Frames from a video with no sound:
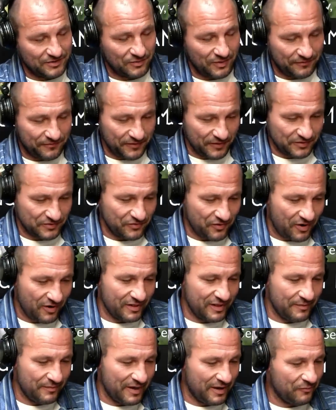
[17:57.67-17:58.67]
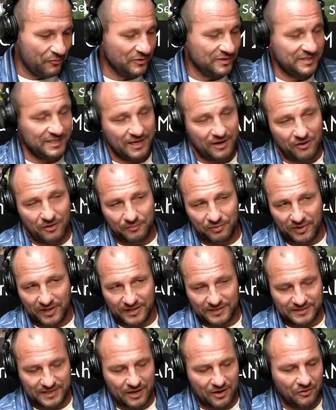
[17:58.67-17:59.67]
So I feel strongly about it. We'll see how it
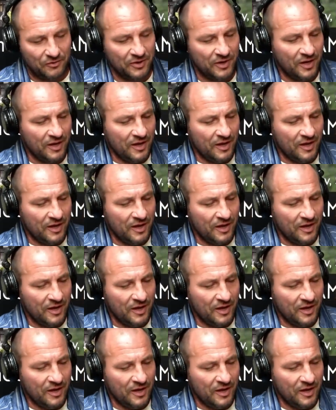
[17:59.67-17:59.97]
plays out.